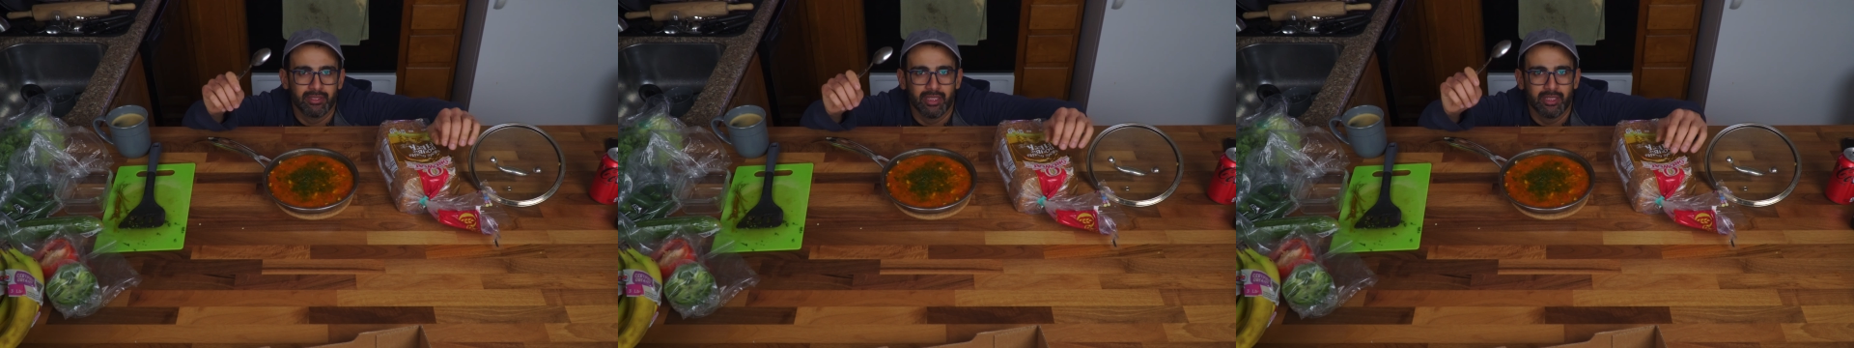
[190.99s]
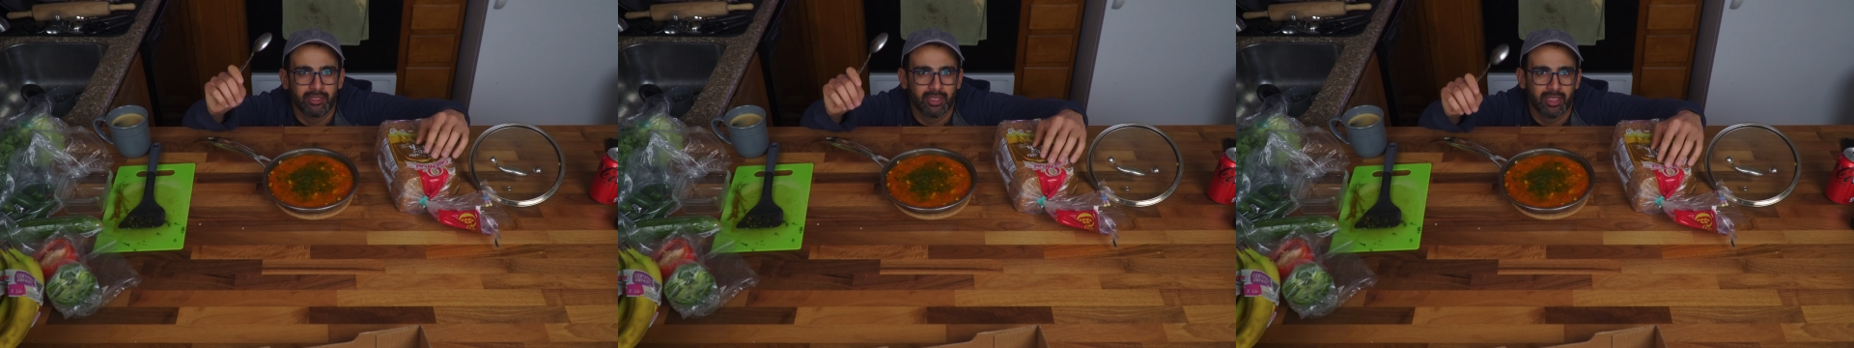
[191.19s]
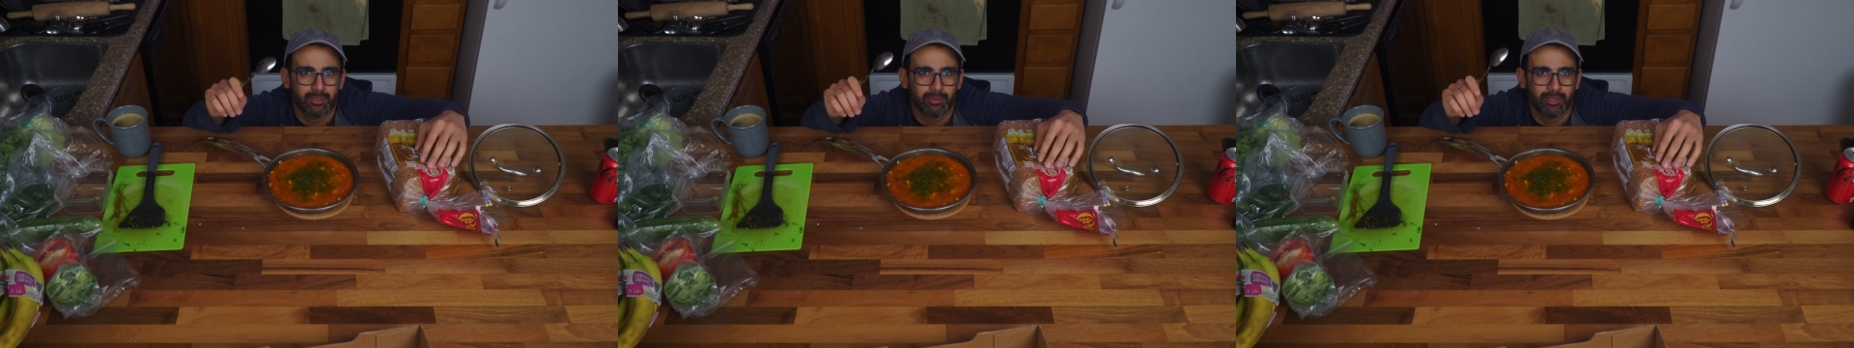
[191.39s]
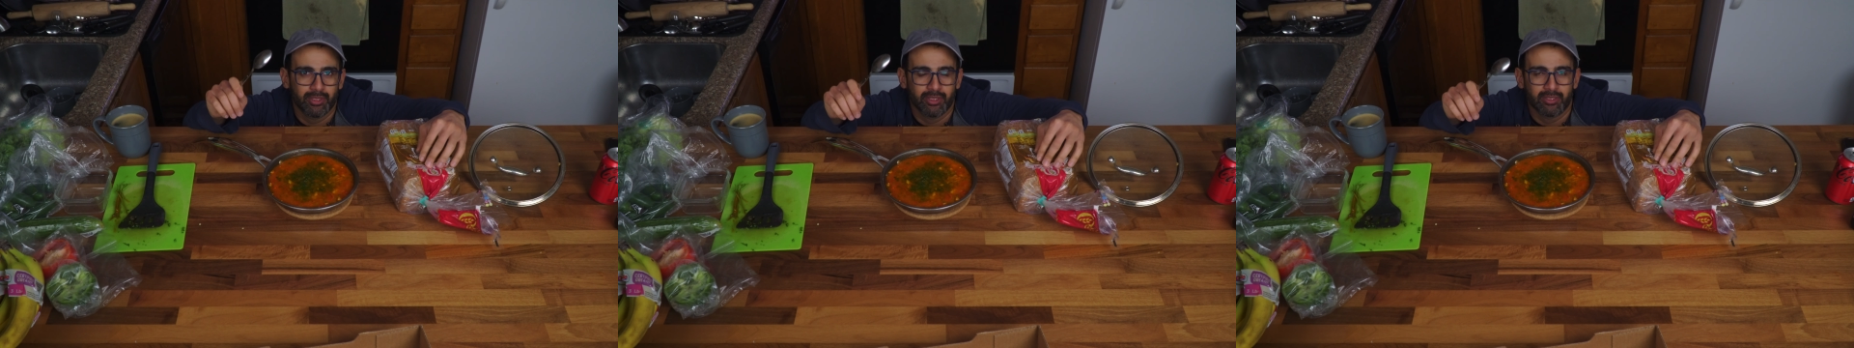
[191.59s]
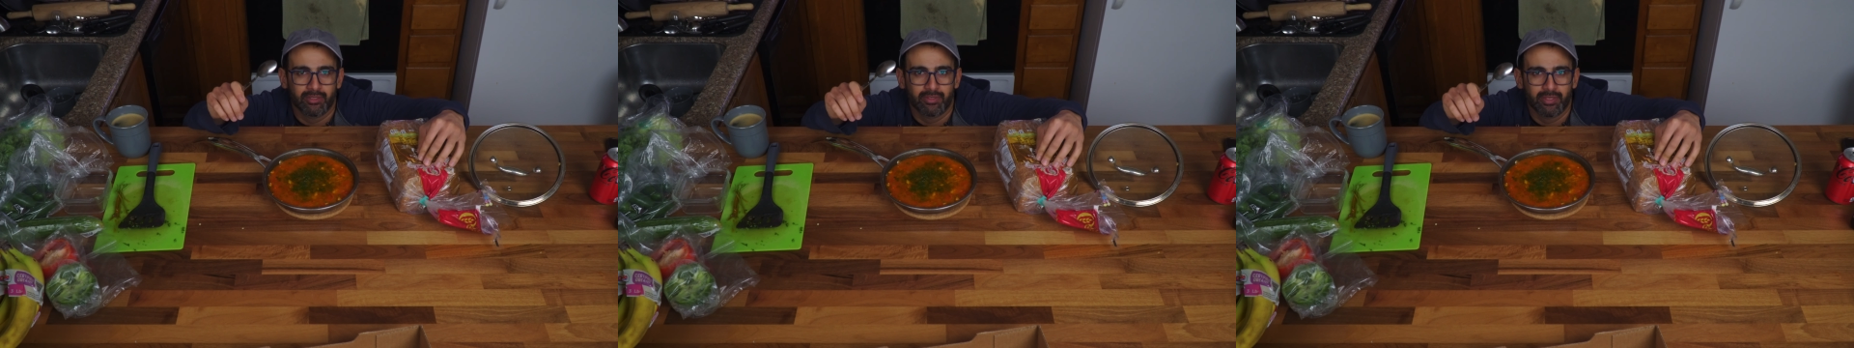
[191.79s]
and share with
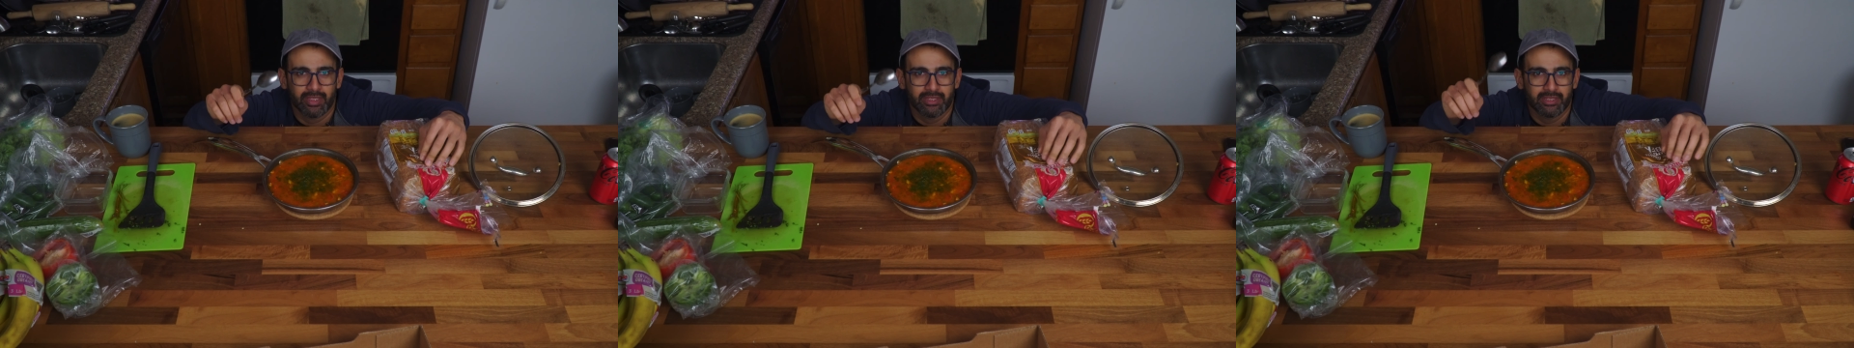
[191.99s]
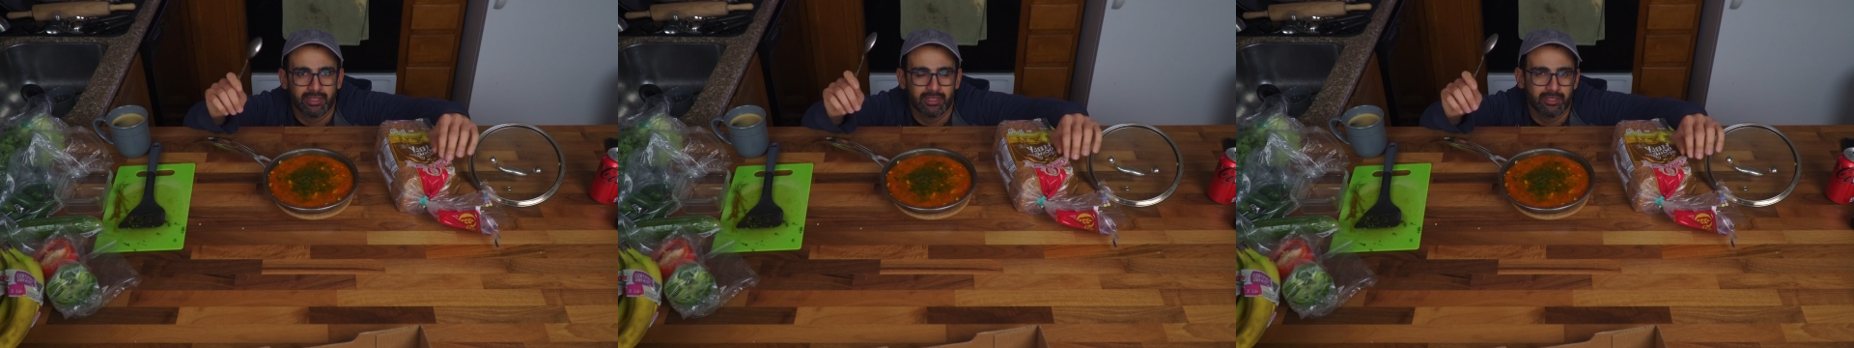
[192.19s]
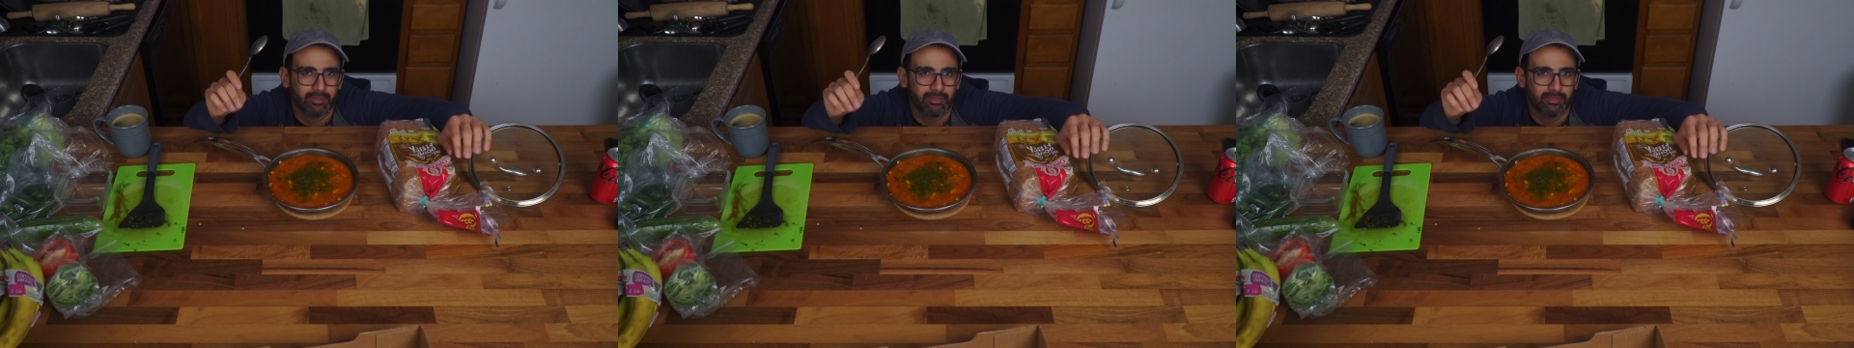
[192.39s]
your friends.